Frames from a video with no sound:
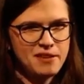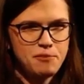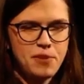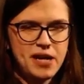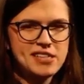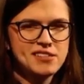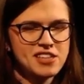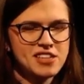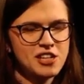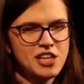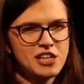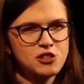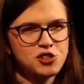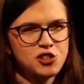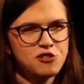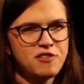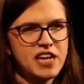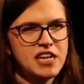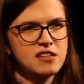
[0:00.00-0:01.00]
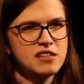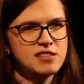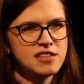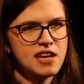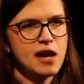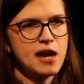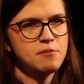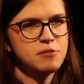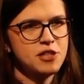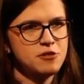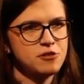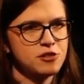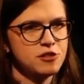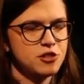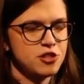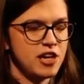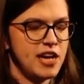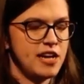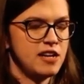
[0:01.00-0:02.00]
basically a surveillance app to use
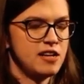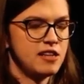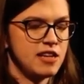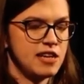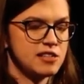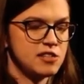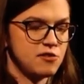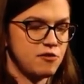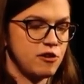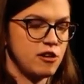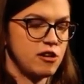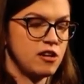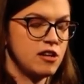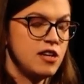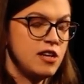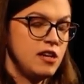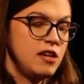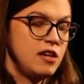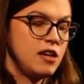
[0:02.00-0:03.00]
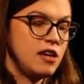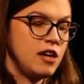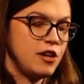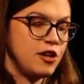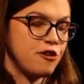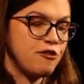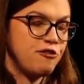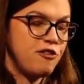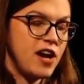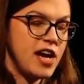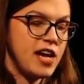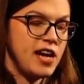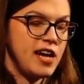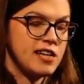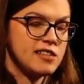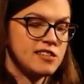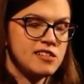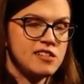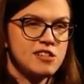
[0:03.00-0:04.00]
in China. That's for your
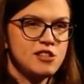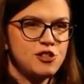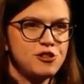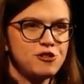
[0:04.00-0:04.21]
finances, your